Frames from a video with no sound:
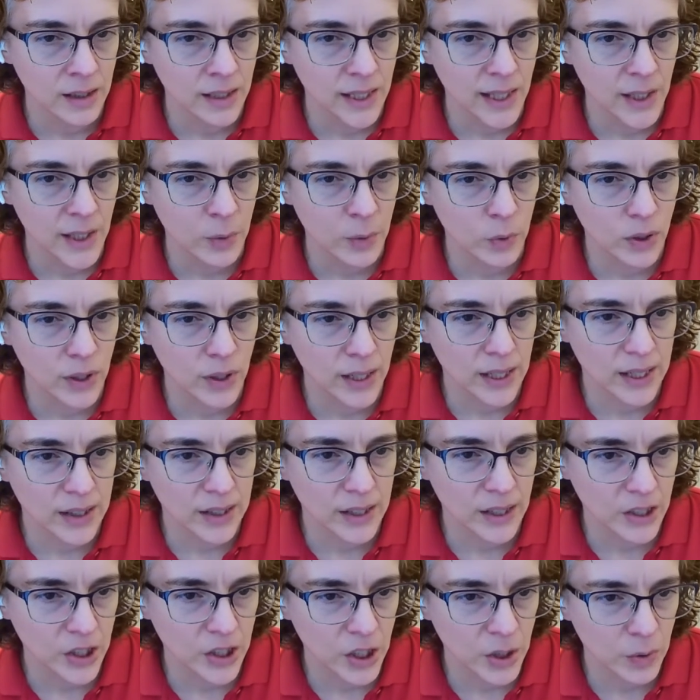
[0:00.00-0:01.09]
He'd worried
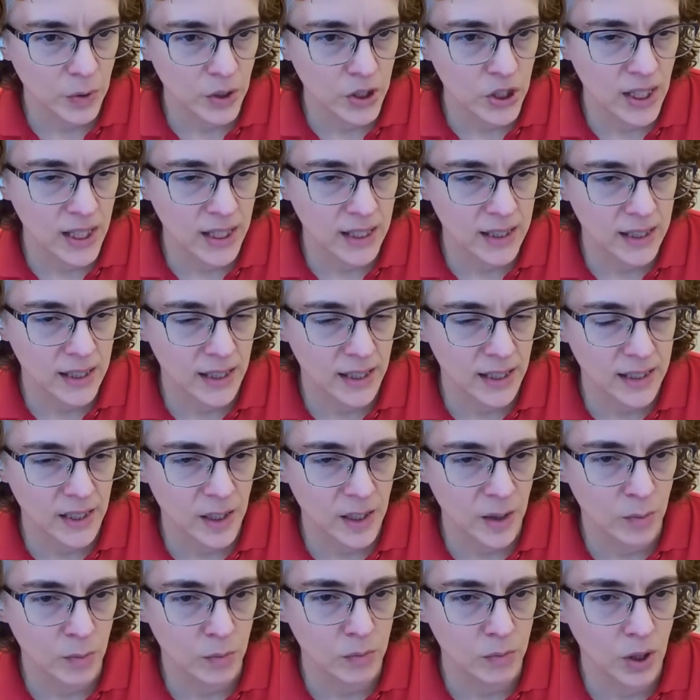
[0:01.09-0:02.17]
that she would chastise
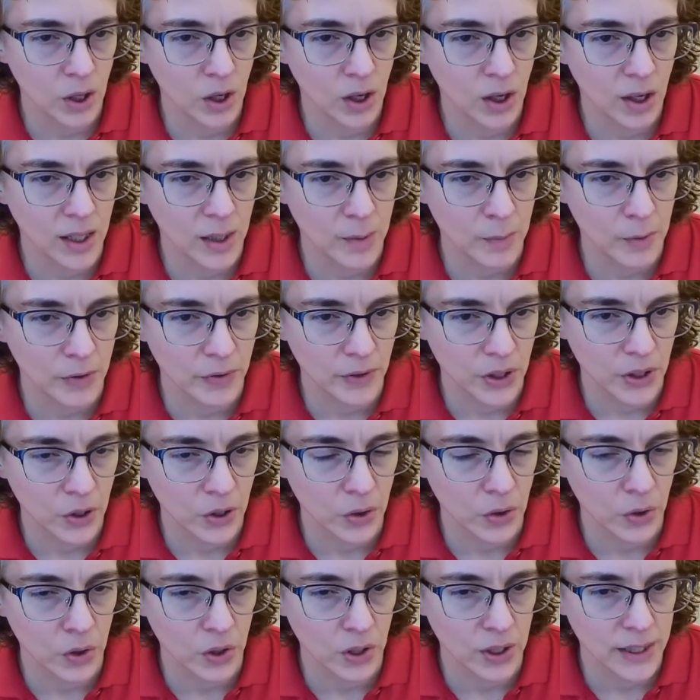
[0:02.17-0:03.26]
him, haul him over the
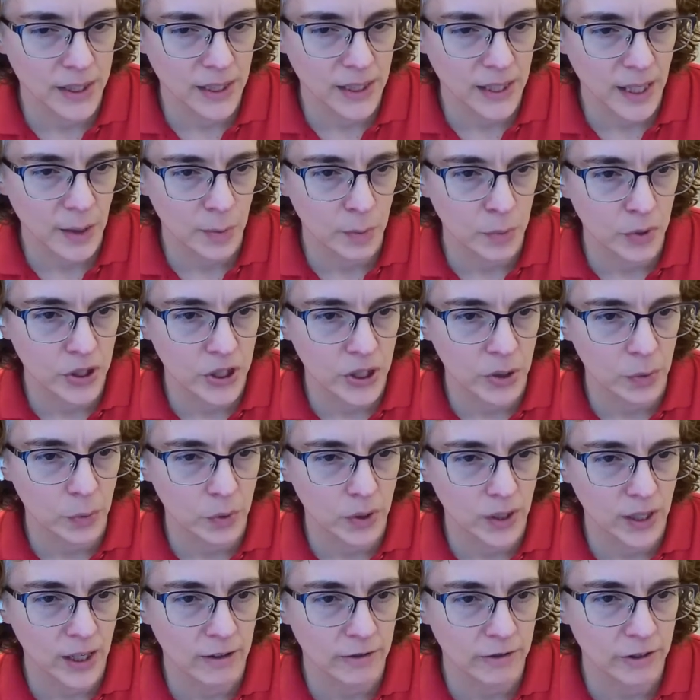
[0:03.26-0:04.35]
coals like Bridget
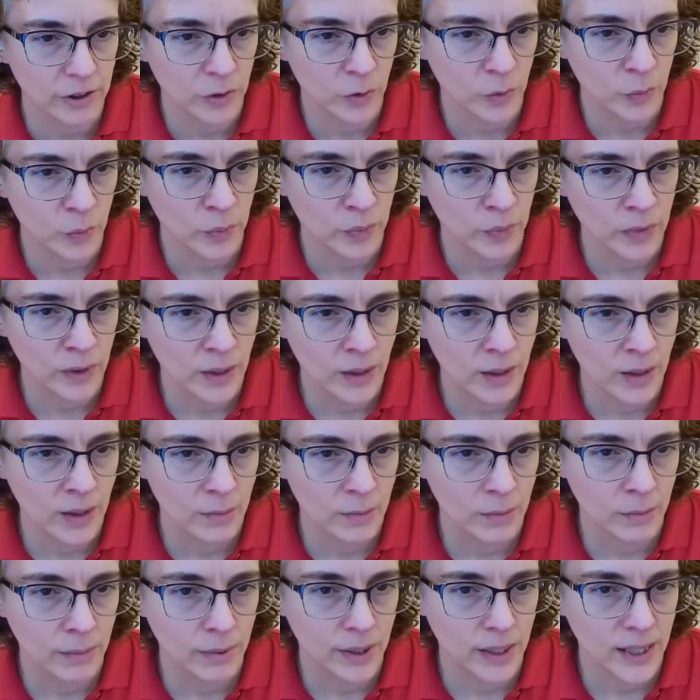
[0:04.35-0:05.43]
would have.
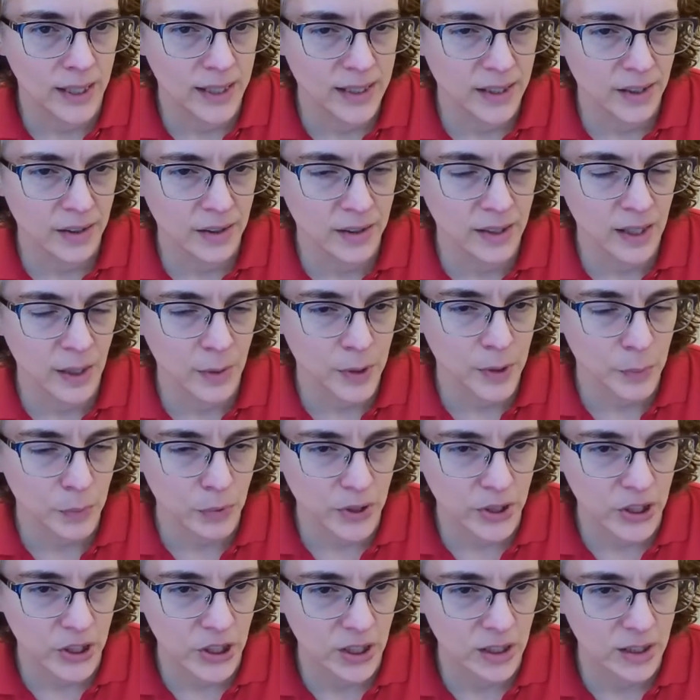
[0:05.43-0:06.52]
But that was
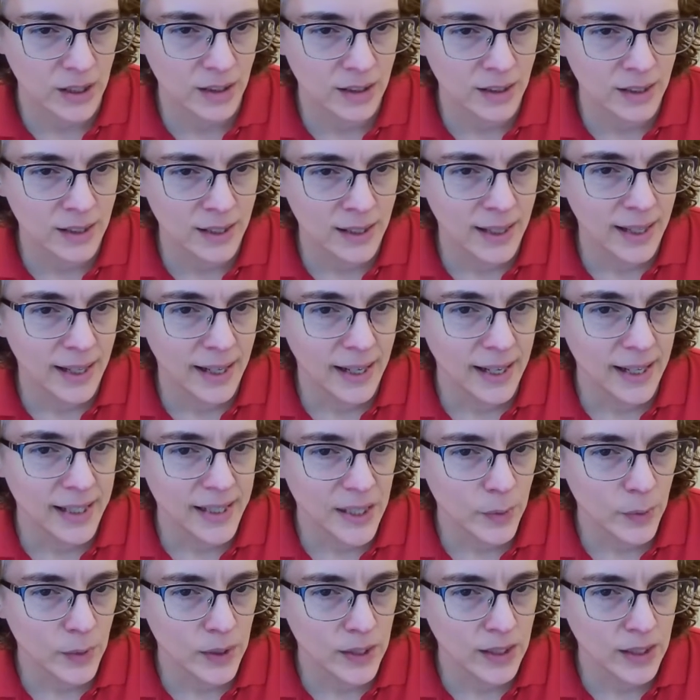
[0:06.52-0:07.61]
Bridget, and as
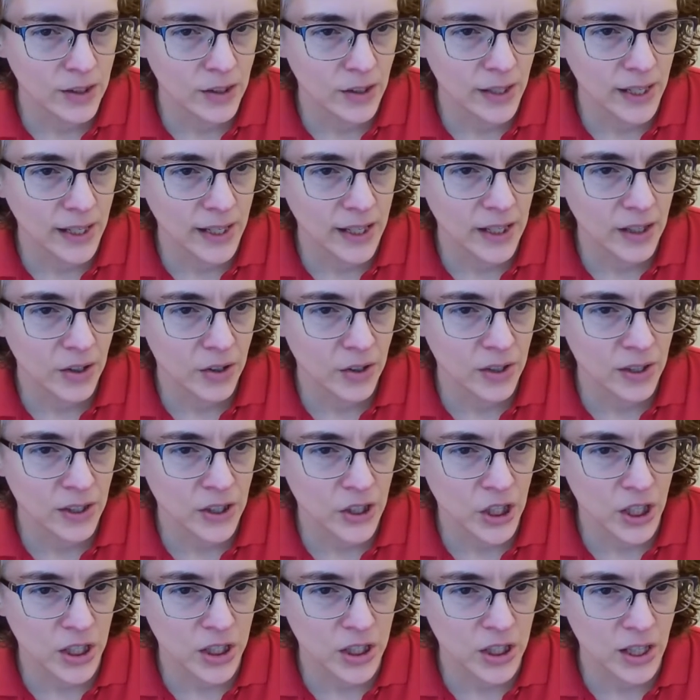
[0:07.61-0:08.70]
he was learning, he couldn't
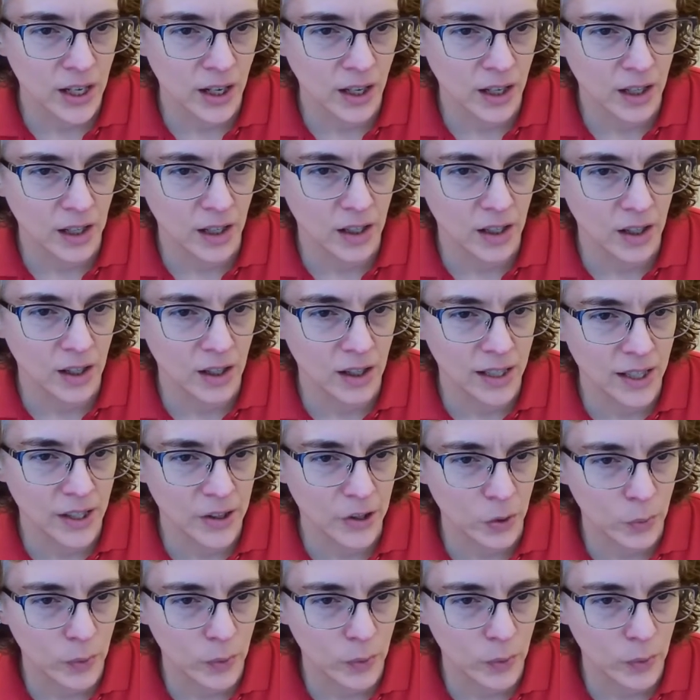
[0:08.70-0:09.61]
judge all other